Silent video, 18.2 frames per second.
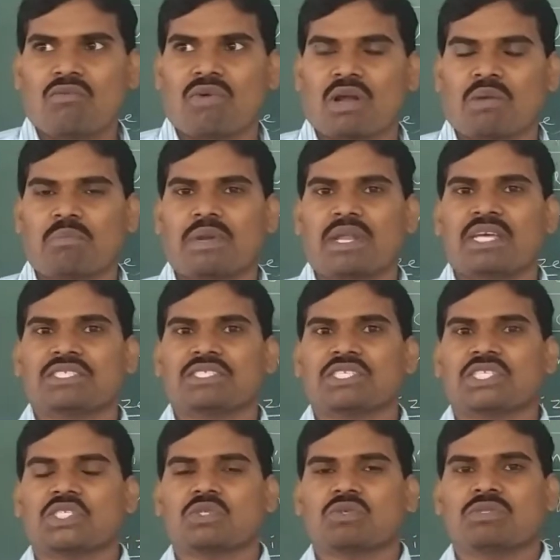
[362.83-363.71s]
one
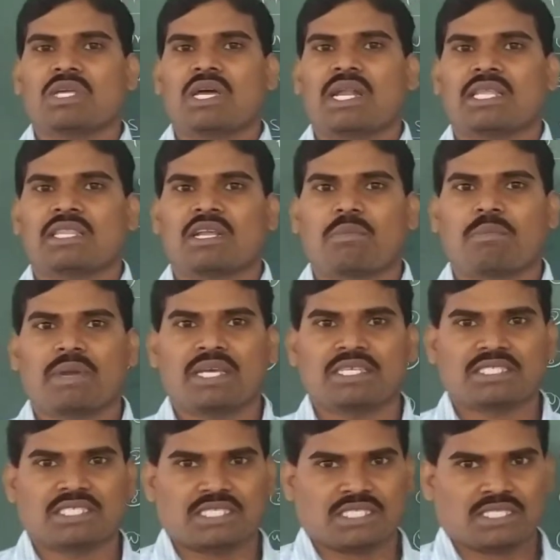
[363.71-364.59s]
places to the another
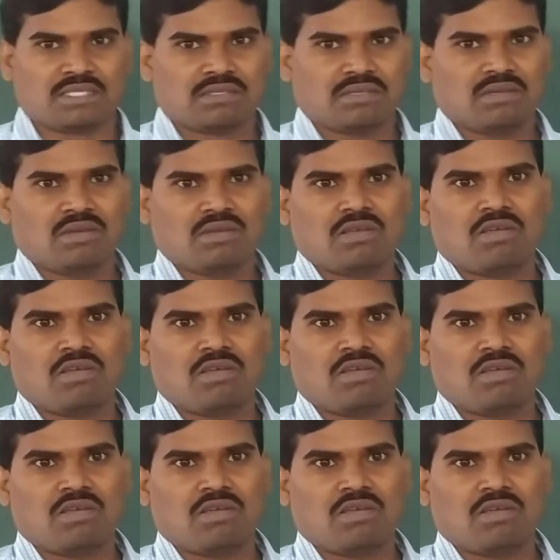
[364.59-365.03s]
places.